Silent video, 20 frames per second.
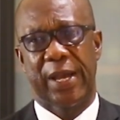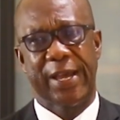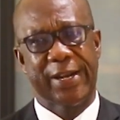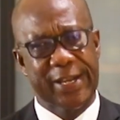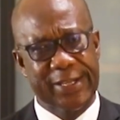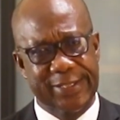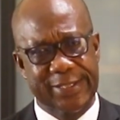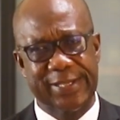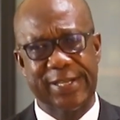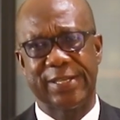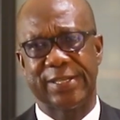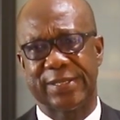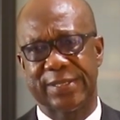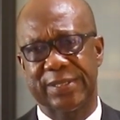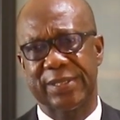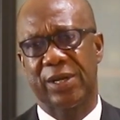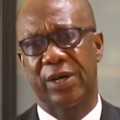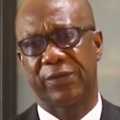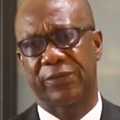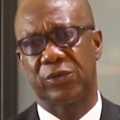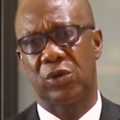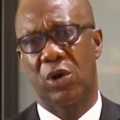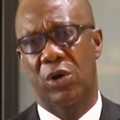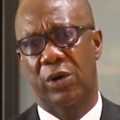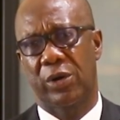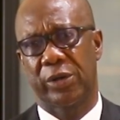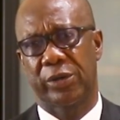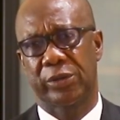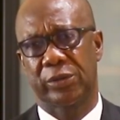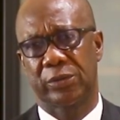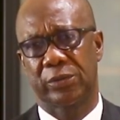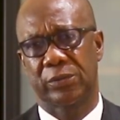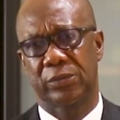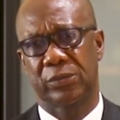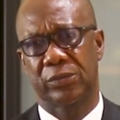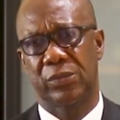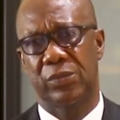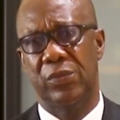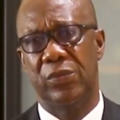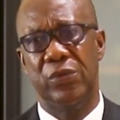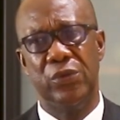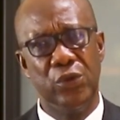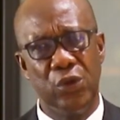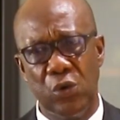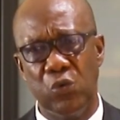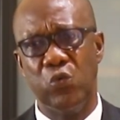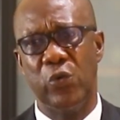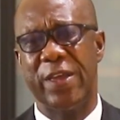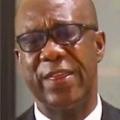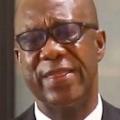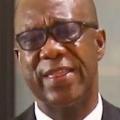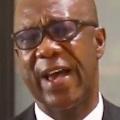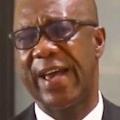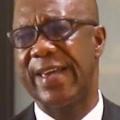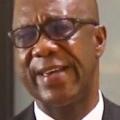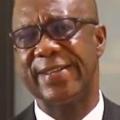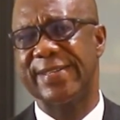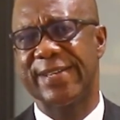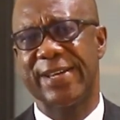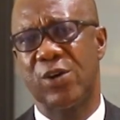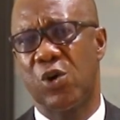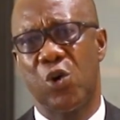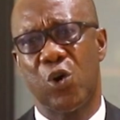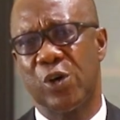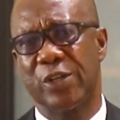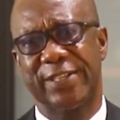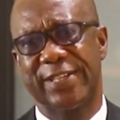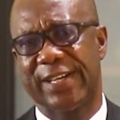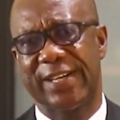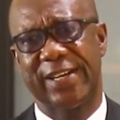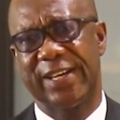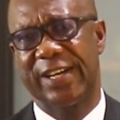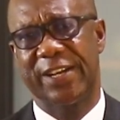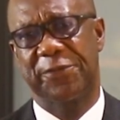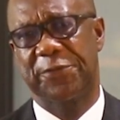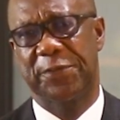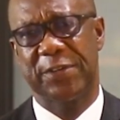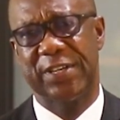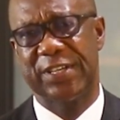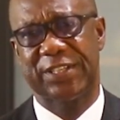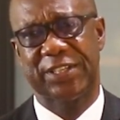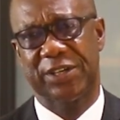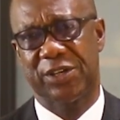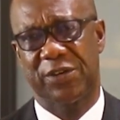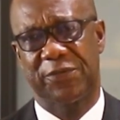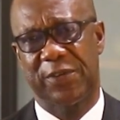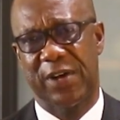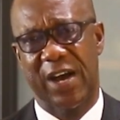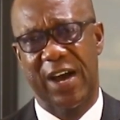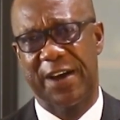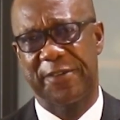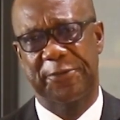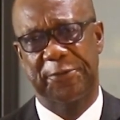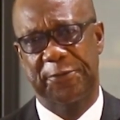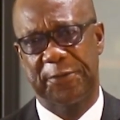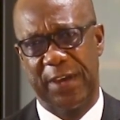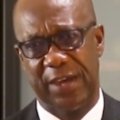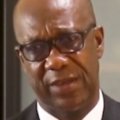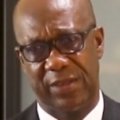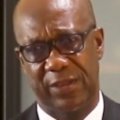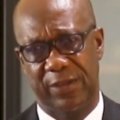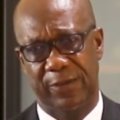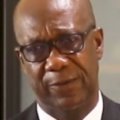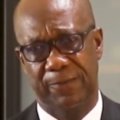and the things of God, knowing that He is the author and the finisher of our faith,